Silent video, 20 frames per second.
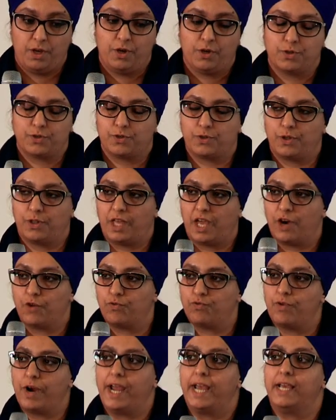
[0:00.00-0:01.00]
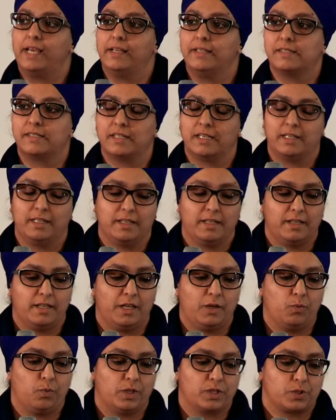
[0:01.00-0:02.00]
So they are raised in
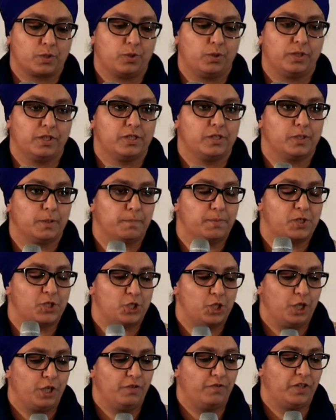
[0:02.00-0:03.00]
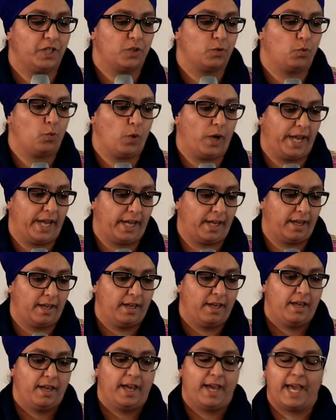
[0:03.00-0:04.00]
what's called a subservient way,
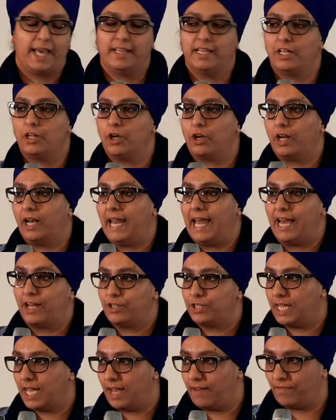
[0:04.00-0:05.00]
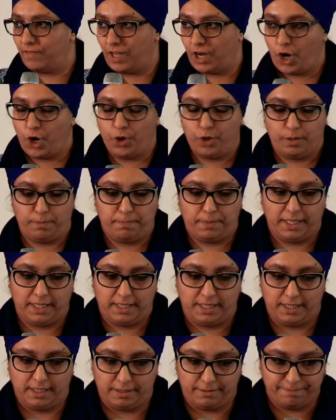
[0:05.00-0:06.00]
and they're not allowed to have their own
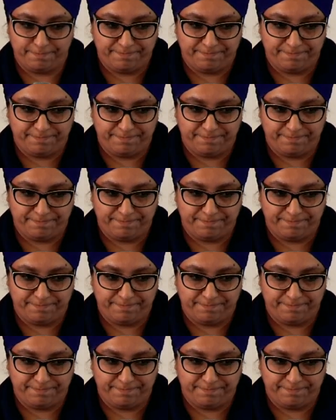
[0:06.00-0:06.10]
opinion.